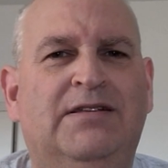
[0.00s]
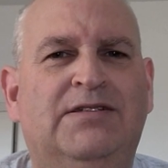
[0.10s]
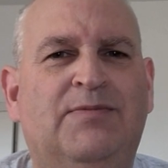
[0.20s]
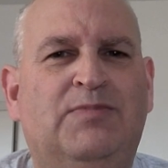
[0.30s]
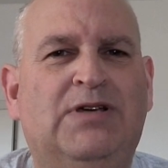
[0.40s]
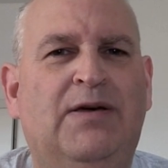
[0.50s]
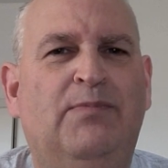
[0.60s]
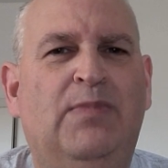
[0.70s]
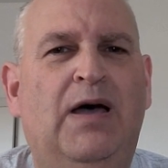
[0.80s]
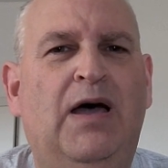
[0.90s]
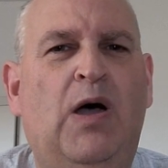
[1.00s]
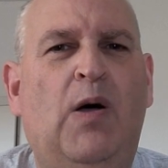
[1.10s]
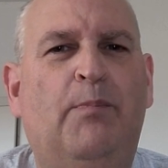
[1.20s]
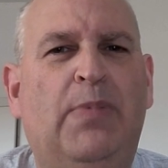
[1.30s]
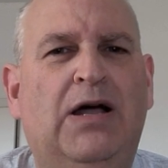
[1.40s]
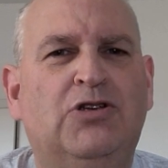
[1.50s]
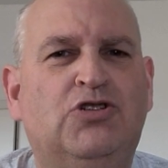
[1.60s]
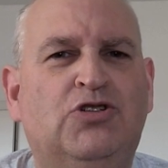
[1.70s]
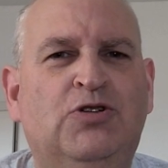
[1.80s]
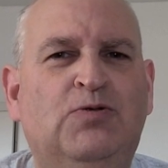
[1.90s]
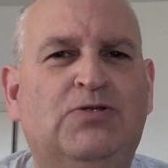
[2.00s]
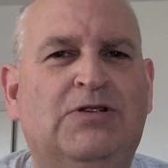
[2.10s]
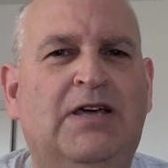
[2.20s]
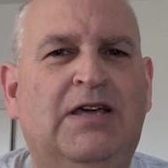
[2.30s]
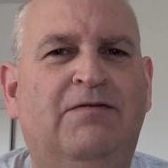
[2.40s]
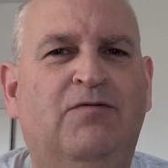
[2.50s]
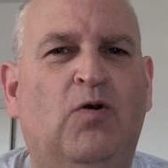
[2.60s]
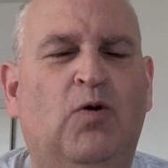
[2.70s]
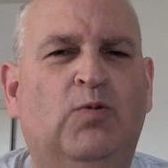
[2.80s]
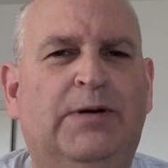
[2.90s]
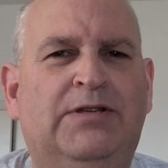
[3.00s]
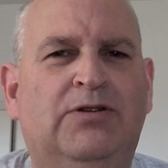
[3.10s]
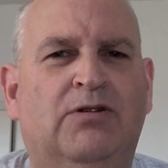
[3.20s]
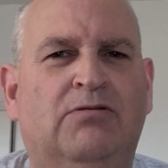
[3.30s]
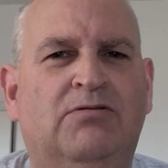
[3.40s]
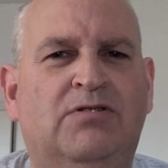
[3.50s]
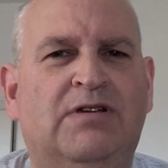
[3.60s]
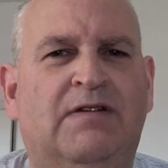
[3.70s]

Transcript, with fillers: the September patch Tuesday for Windows